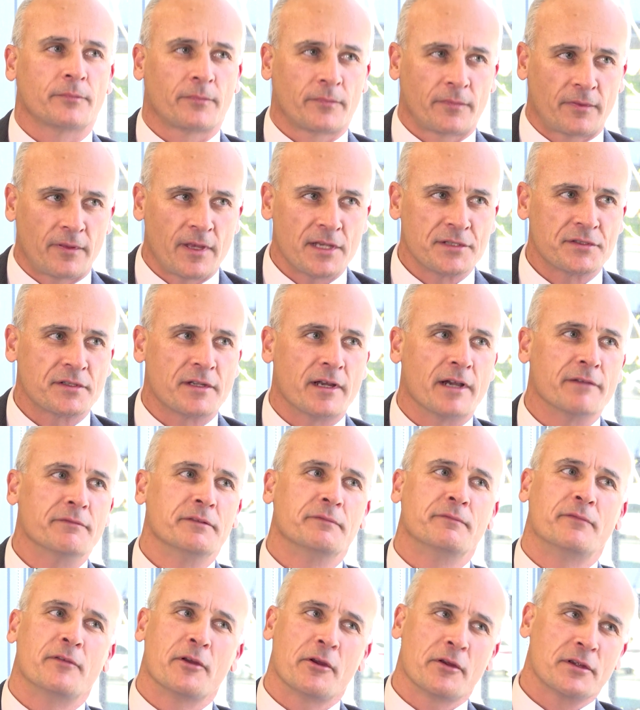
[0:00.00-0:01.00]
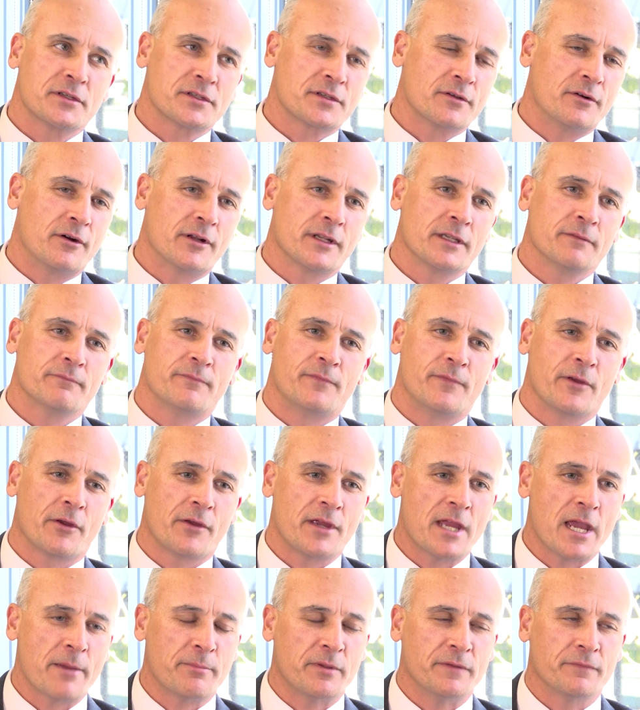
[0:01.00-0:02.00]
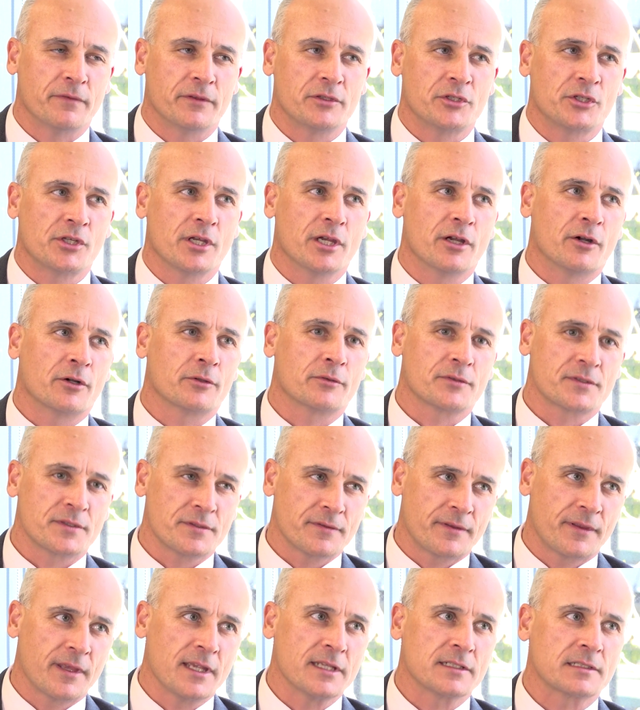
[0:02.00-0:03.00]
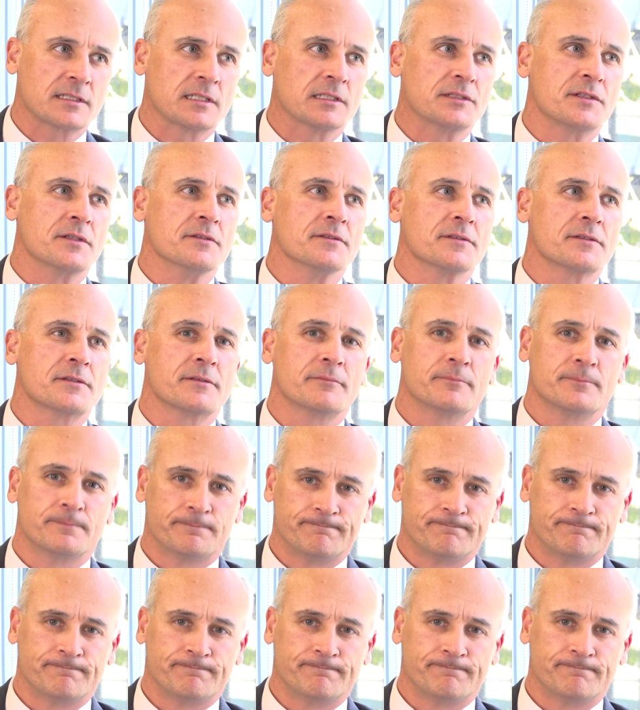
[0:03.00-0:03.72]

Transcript: Thanks, David. Very exciting. Very happy for the shareholders, and thanks, listeners.